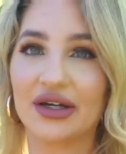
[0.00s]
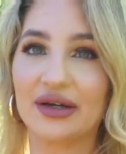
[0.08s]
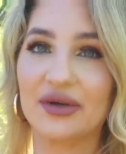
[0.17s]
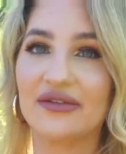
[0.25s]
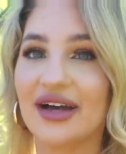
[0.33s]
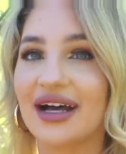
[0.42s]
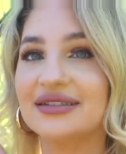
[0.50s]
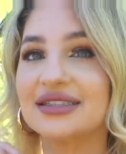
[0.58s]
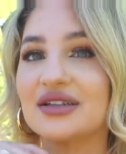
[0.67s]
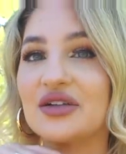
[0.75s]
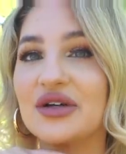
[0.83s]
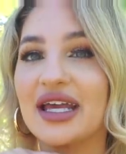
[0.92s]
right, we found
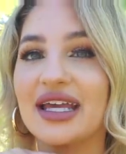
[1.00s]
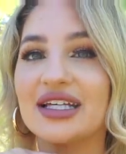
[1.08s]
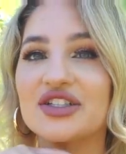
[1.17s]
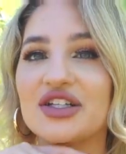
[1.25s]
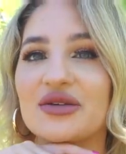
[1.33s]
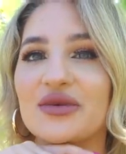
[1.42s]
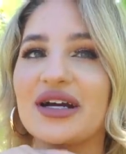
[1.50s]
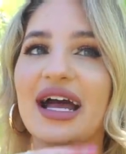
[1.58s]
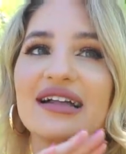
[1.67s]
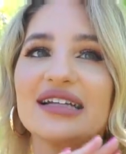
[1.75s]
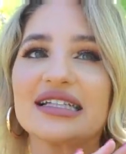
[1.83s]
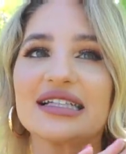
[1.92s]
a location. We're
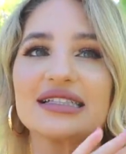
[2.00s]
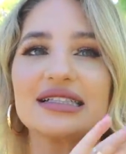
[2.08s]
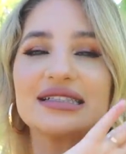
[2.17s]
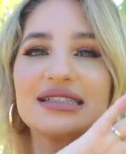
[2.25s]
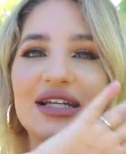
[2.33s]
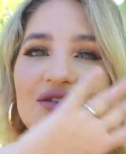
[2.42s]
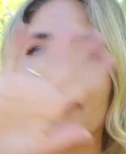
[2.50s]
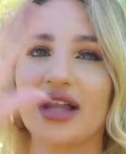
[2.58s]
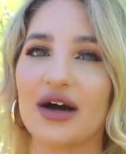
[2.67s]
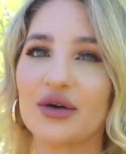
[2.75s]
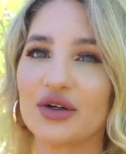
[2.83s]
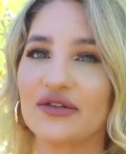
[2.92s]
at like this
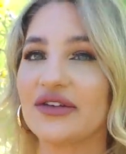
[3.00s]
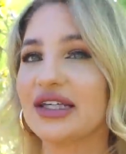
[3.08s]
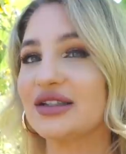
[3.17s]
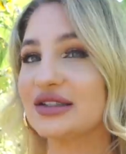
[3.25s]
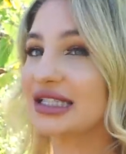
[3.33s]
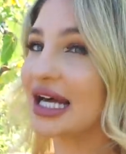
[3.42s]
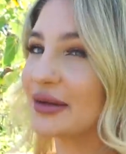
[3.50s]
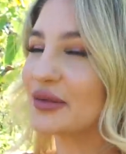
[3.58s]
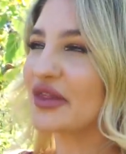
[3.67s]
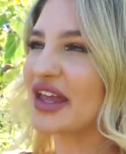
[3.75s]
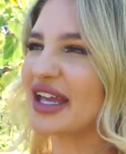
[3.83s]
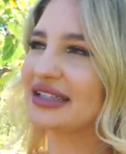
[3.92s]
sunflower field type
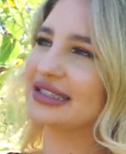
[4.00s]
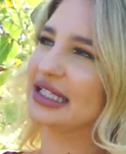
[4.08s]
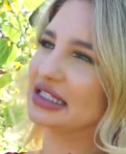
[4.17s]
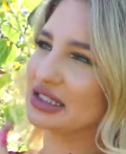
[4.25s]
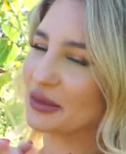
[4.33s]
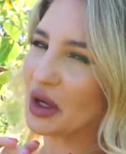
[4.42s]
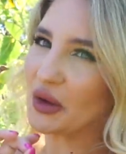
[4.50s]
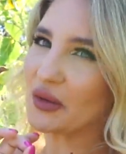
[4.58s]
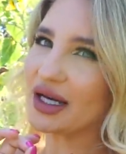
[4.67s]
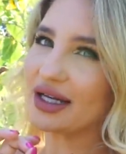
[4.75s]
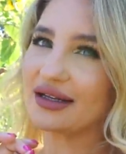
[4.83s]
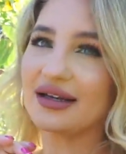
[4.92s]
thing. It's like a small
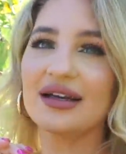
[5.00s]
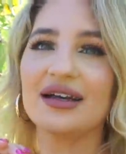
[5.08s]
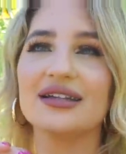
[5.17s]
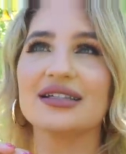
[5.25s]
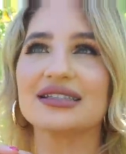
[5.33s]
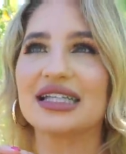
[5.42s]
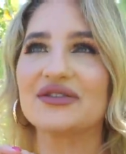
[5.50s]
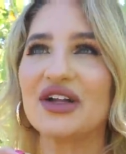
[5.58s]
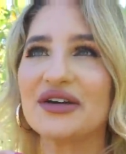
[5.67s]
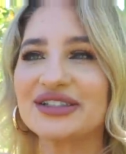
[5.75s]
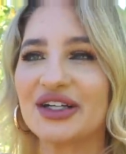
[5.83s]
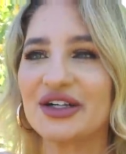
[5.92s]
one. The
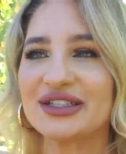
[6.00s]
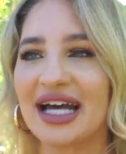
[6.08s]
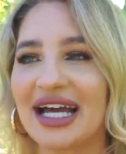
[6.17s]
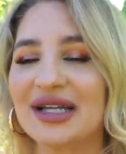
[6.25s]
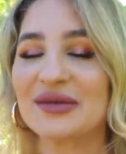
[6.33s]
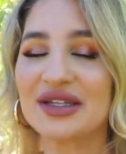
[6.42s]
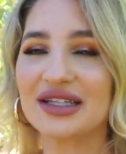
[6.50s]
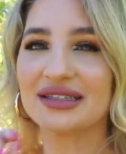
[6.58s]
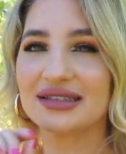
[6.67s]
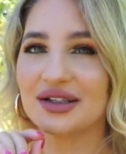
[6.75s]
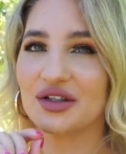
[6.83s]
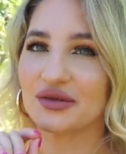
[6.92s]
sunflowers are dying, but they
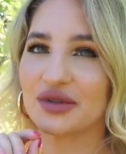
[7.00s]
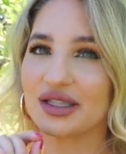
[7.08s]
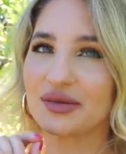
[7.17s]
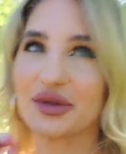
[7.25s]
still are really